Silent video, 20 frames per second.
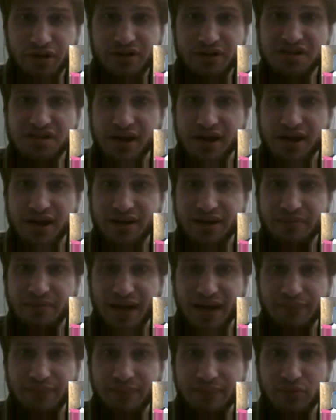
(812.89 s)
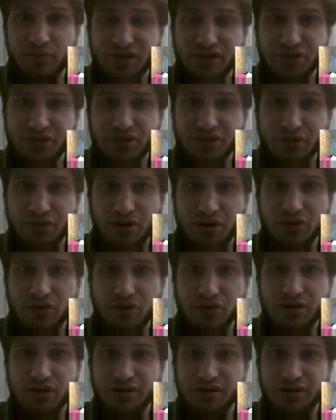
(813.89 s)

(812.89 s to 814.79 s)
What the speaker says: side of the map, which you know.